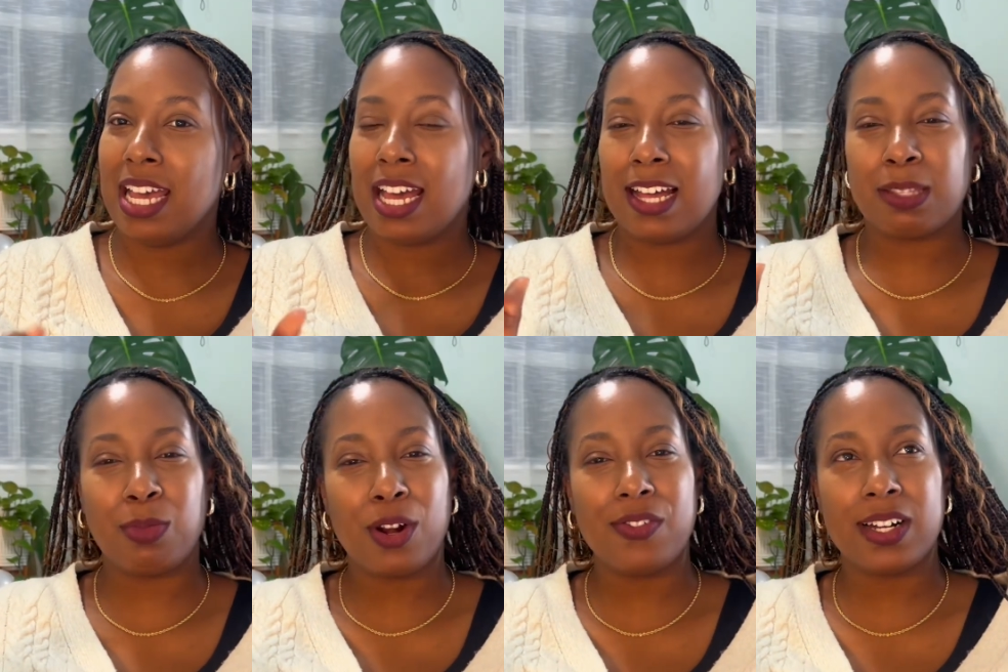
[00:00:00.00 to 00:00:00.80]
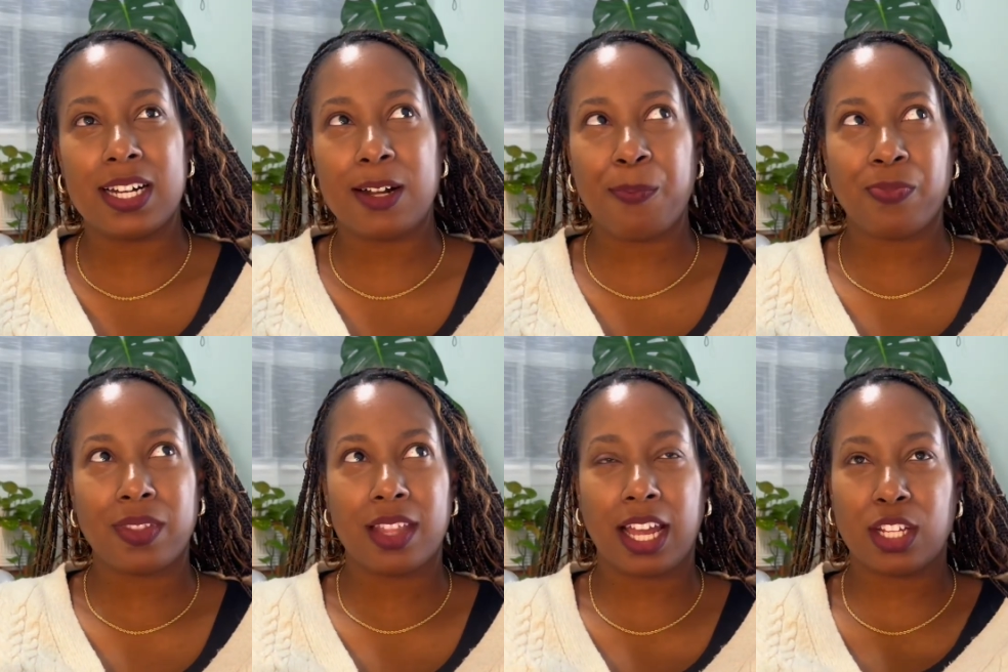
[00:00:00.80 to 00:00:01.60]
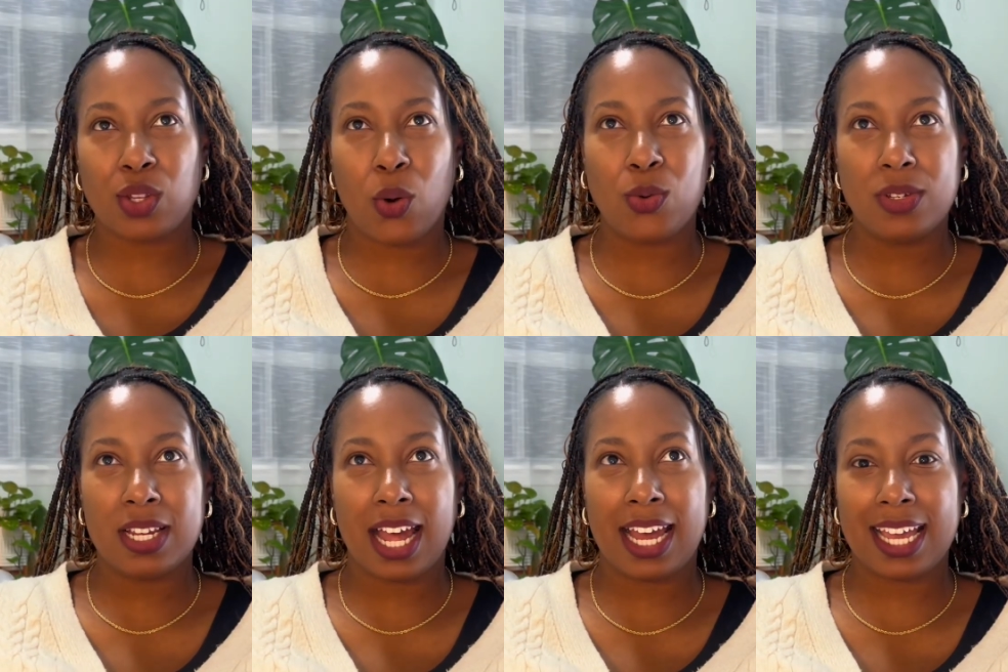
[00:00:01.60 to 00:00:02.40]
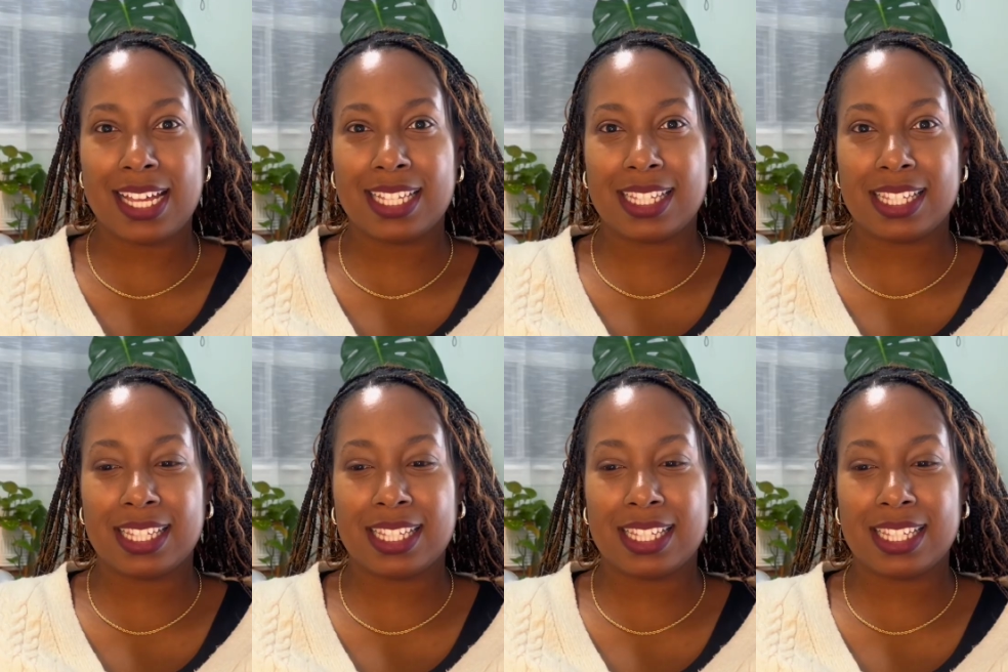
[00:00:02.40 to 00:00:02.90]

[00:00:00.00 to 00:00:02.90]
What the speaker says: it's more of a, like a tote, I guess.